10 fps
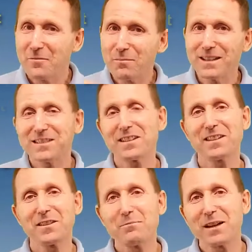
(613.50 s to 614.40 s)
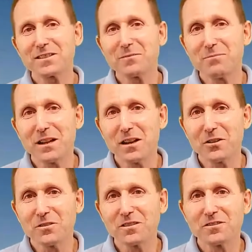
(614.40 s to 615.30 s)
Please click the button
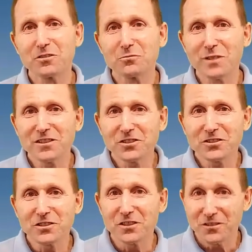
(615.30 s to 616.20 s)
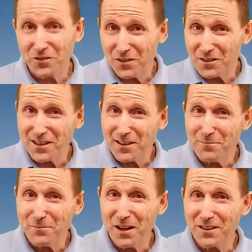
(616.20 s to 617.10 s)
below to register to the second
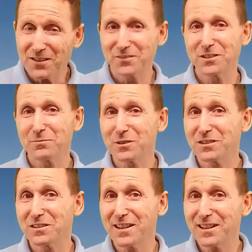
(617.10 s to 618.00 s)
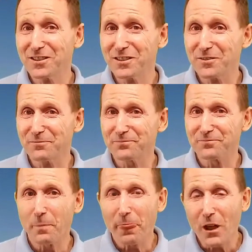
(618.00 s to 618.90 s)
part of this presentation.
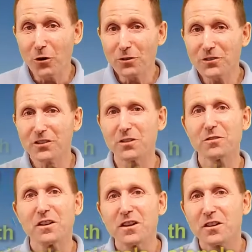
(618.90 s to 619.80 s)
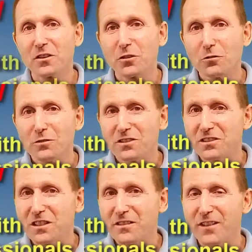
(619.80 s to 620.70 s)
Also, you'll
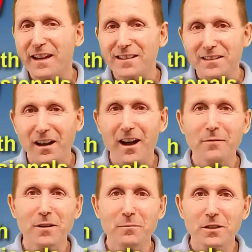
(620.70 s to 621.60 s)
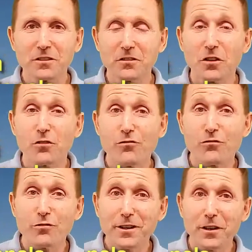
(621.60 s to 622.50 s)
receive a time-limited
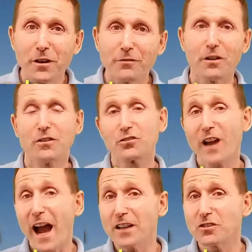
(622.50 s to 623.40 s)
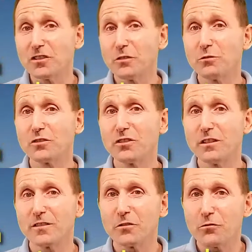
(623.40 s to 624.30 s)
free offer to actually
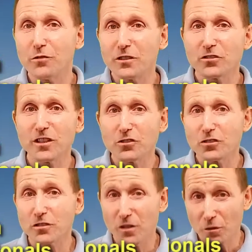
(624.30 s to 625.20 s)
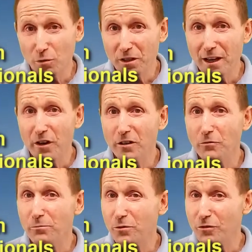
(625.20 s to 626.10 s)
receive a free session with our health
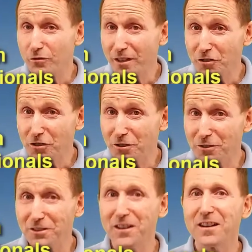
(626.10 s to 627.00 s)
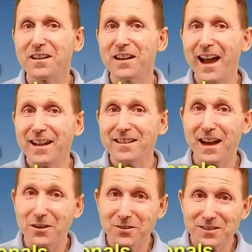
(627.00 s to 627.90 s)
professionals at
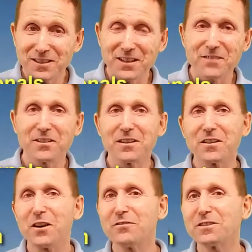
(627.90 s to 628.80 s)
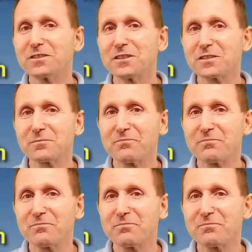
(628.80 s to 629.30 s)
our Sunnyvale offices.